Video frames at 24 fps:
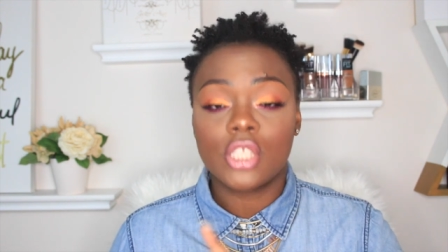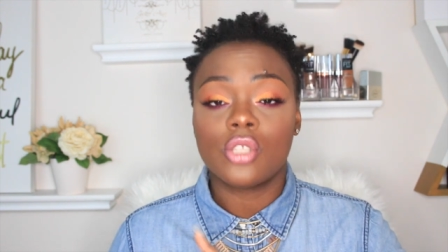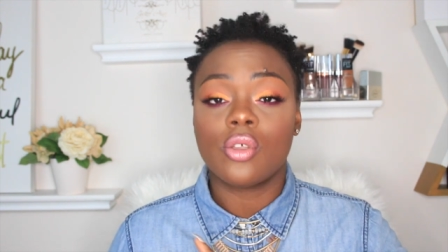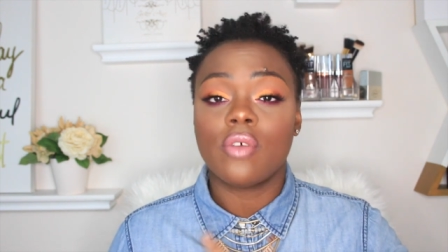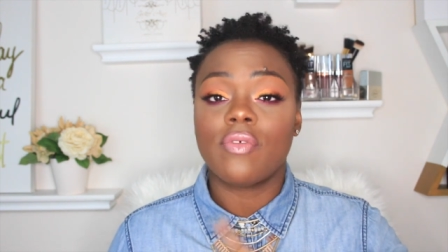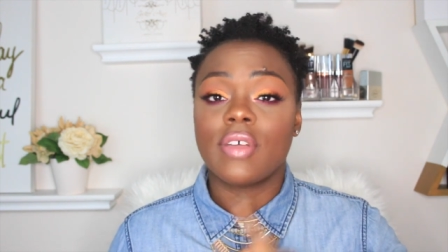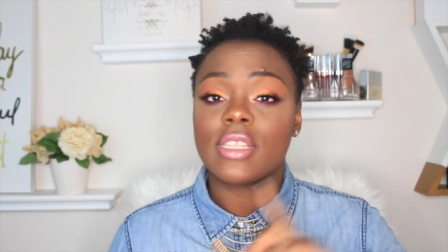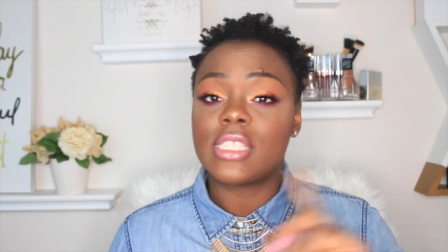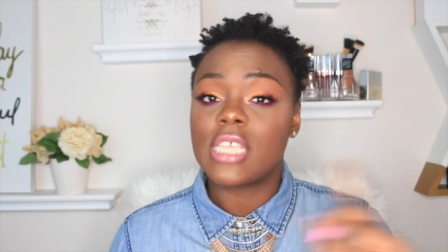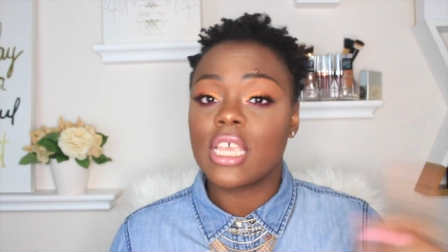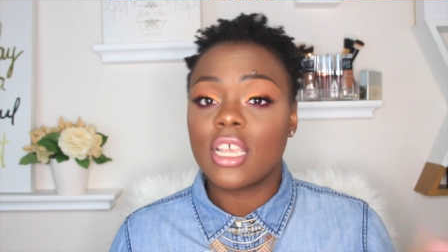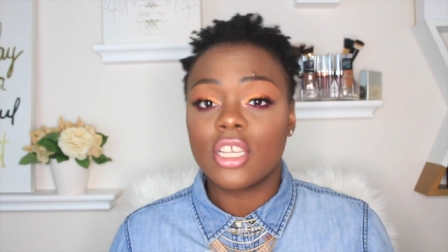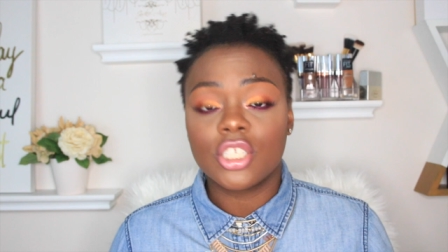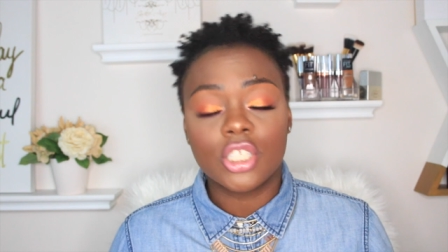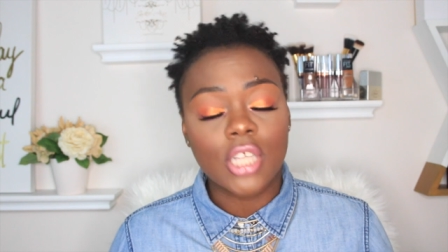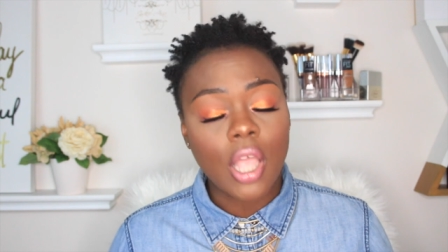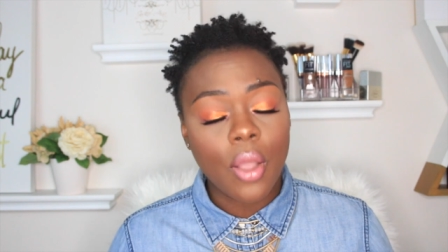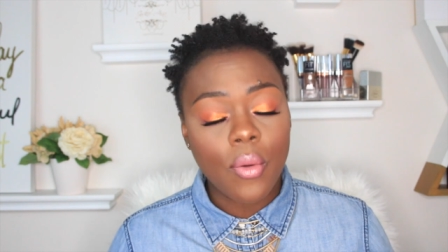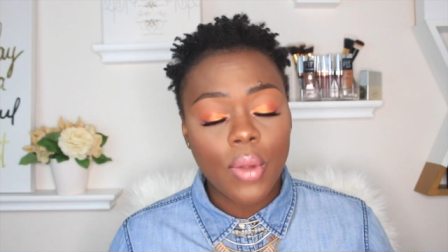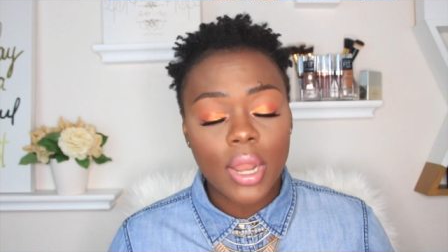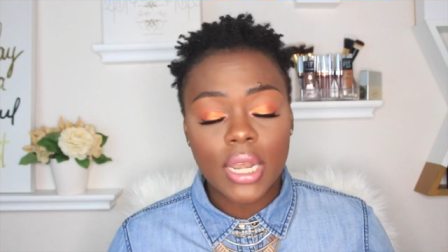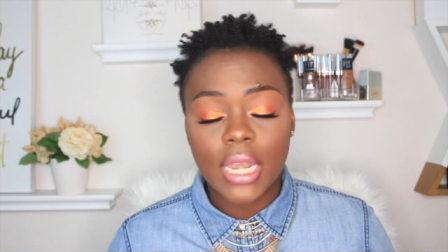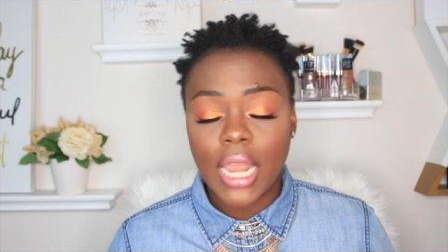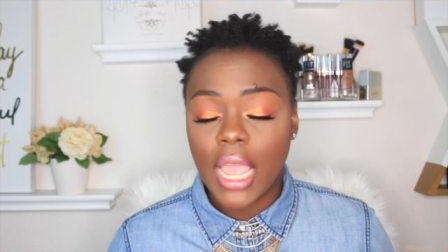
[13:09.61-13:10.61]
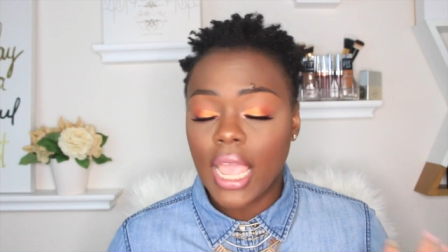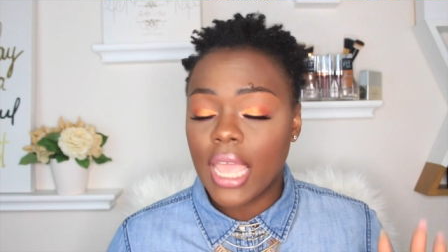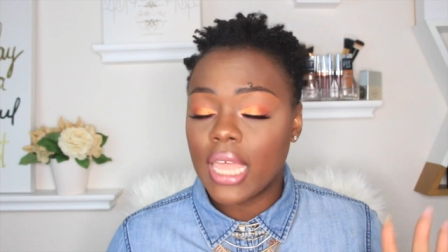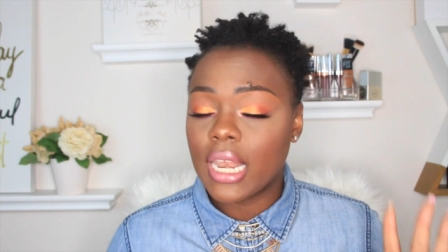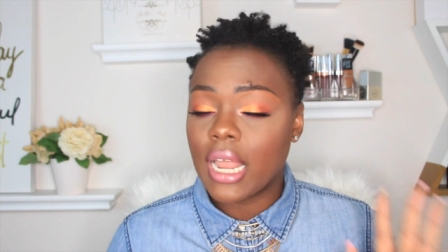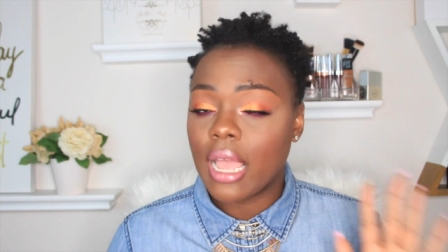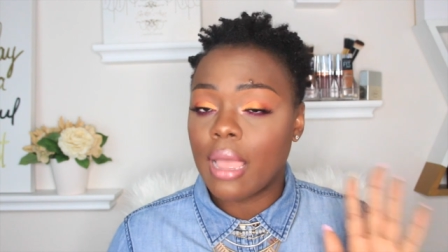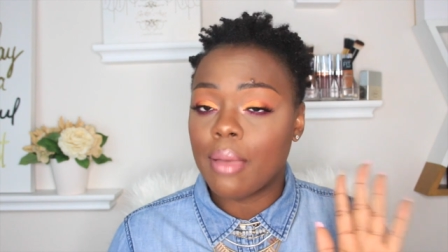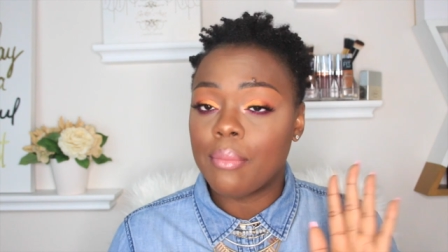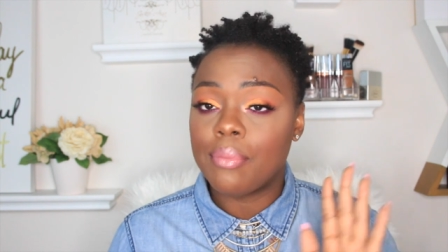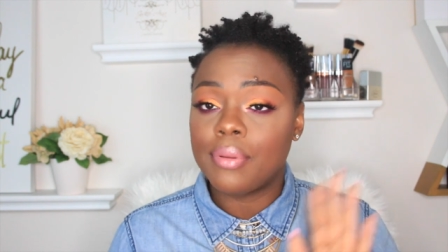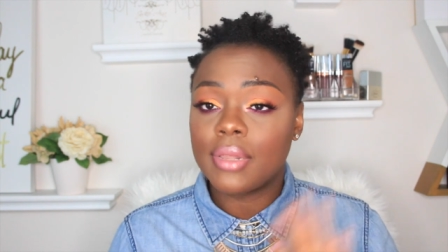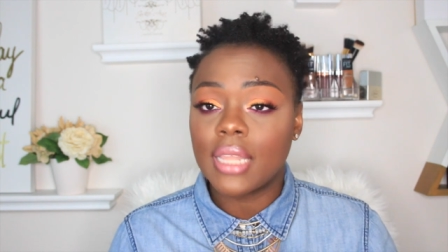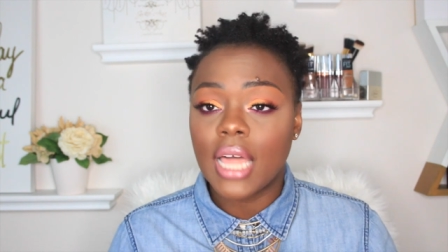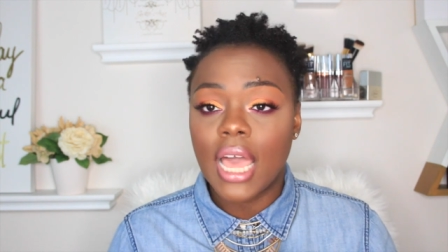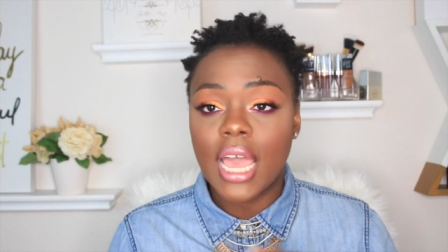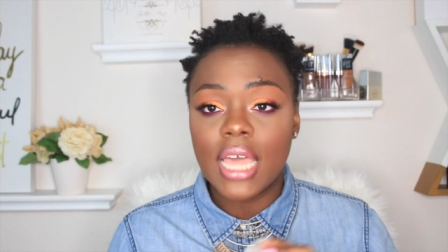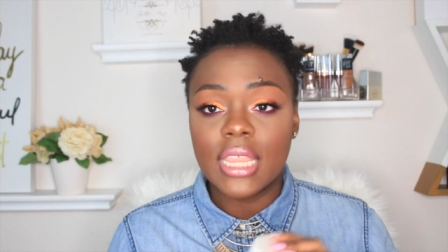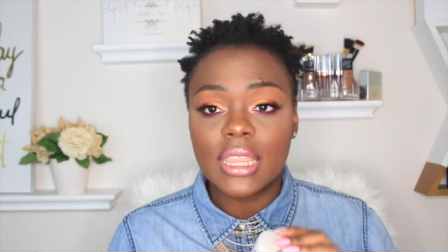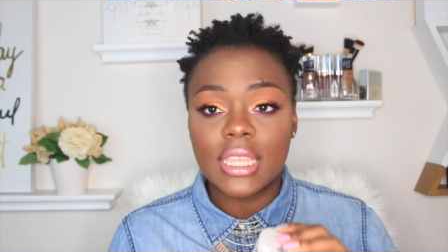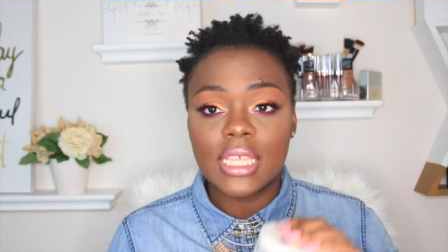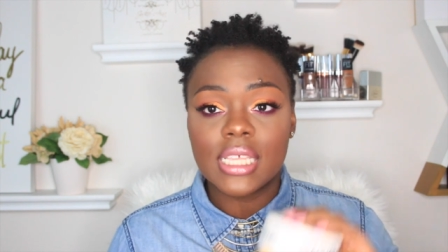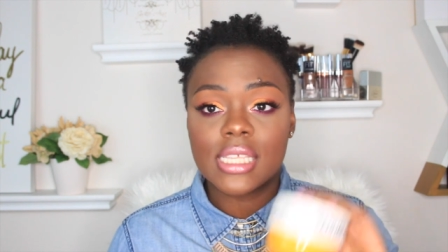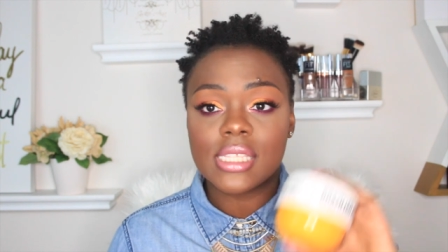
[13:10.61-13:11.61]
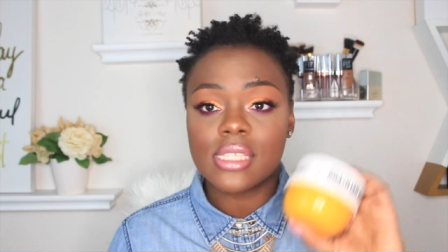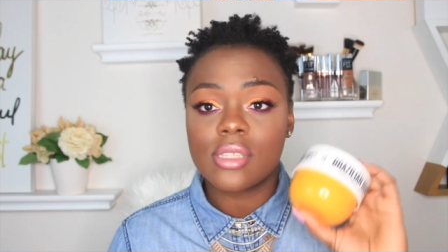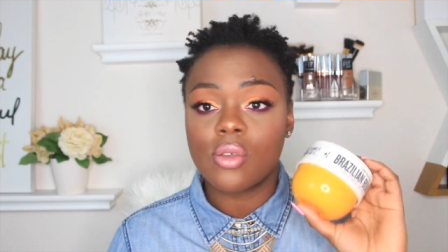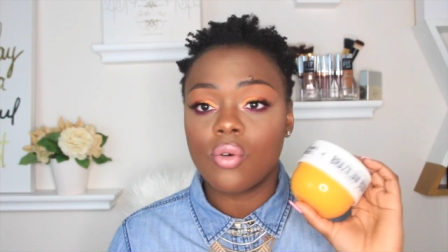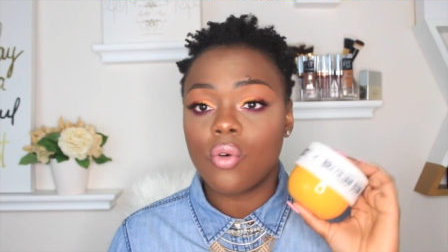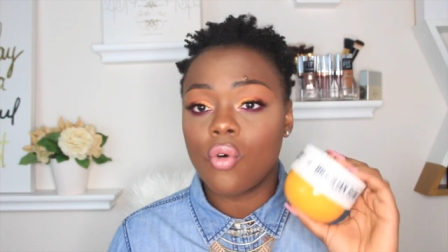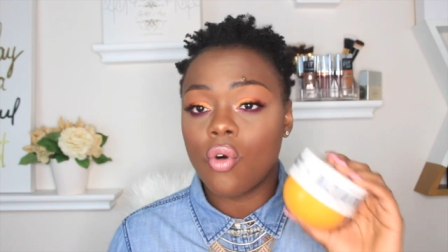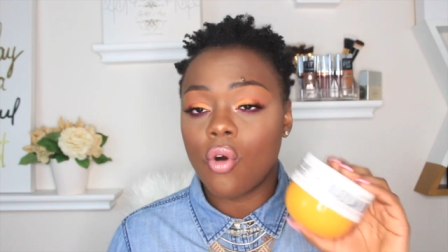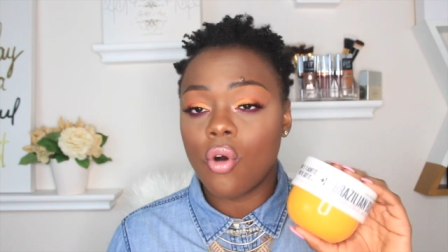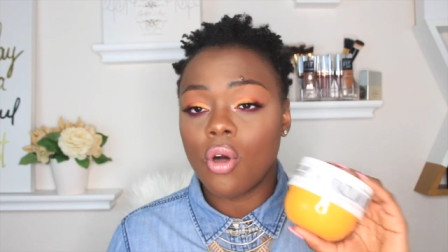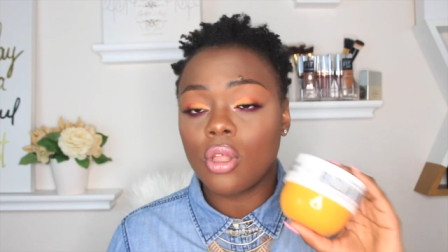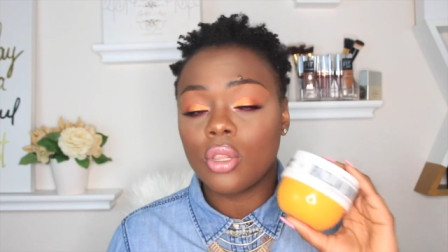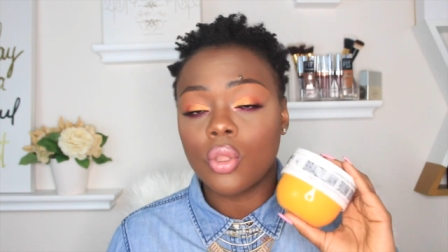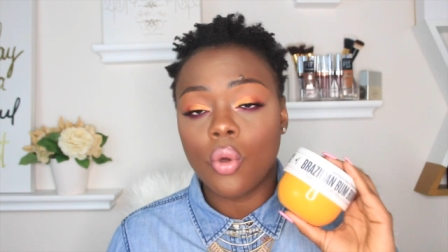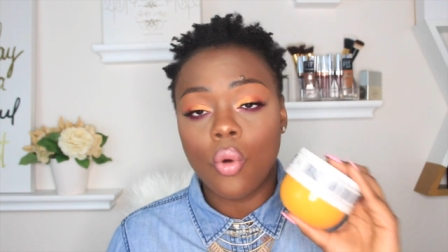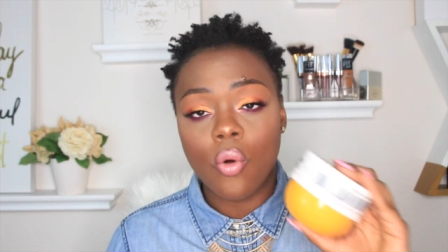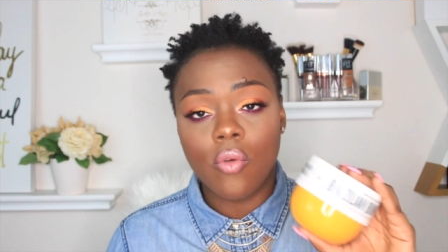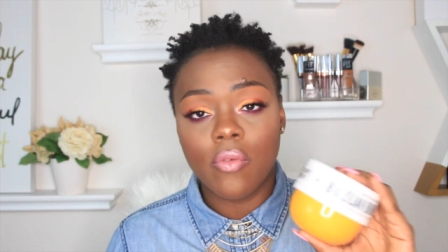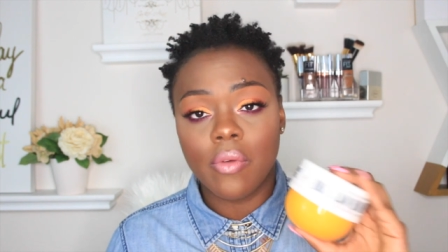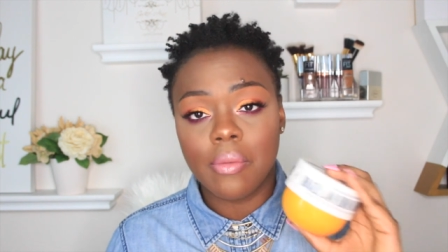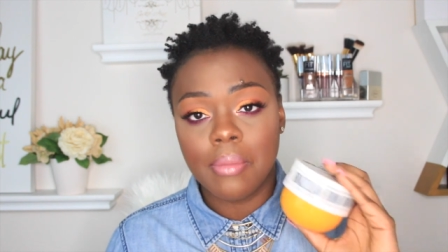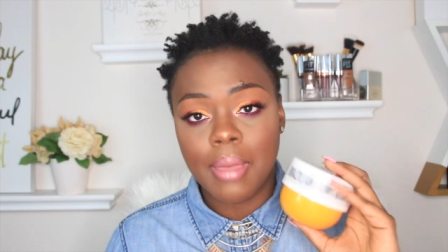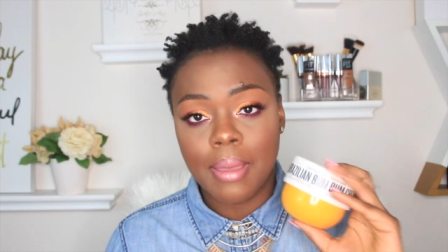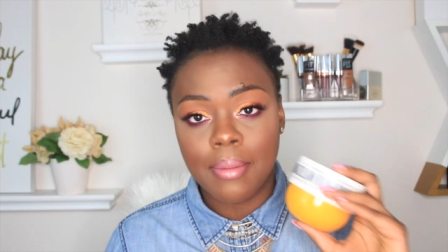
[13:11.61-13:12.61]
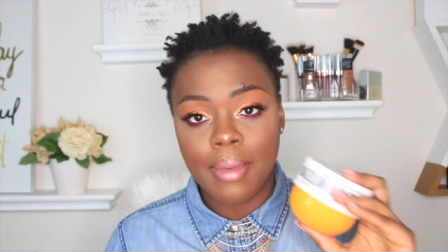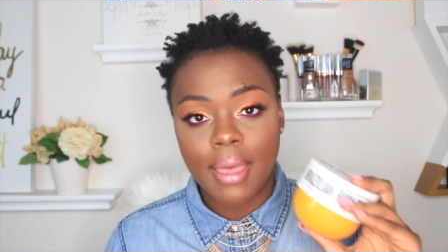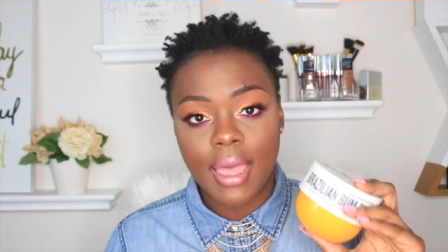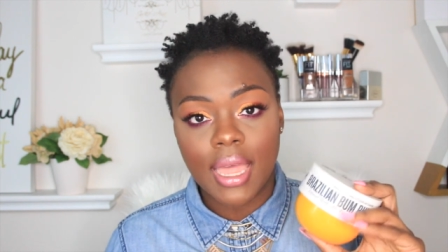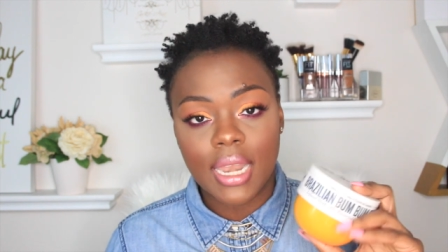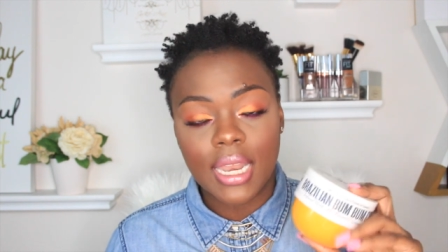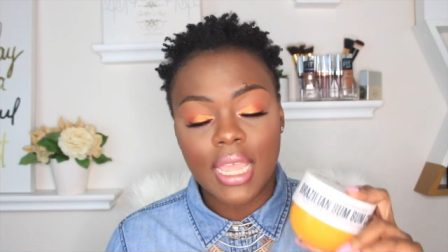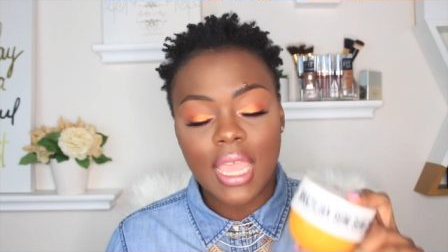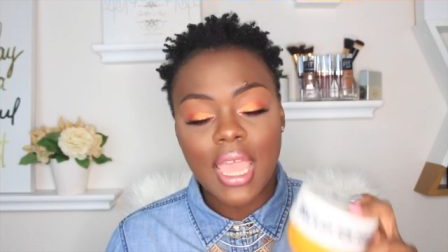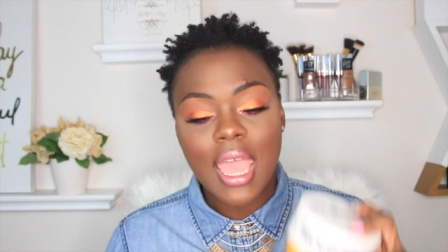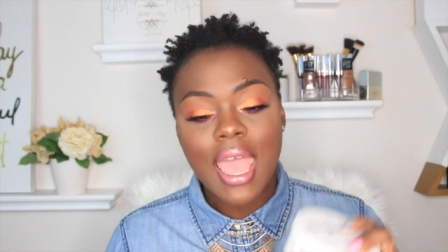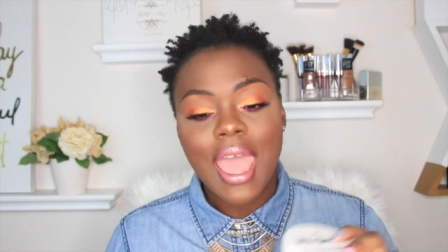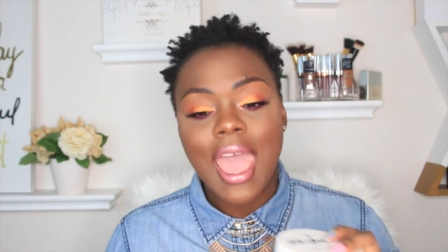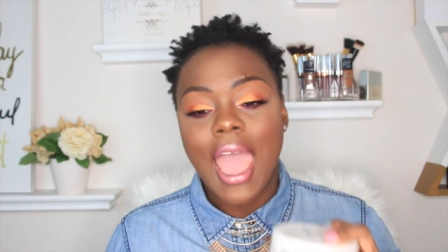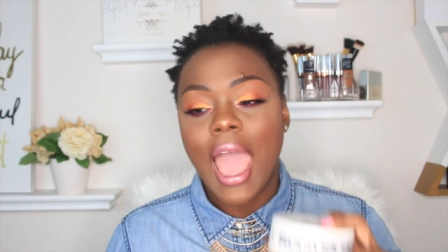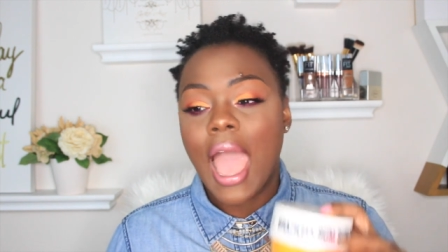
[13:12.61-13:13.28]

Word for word: So if I take a shower at night and I apply this all over my body,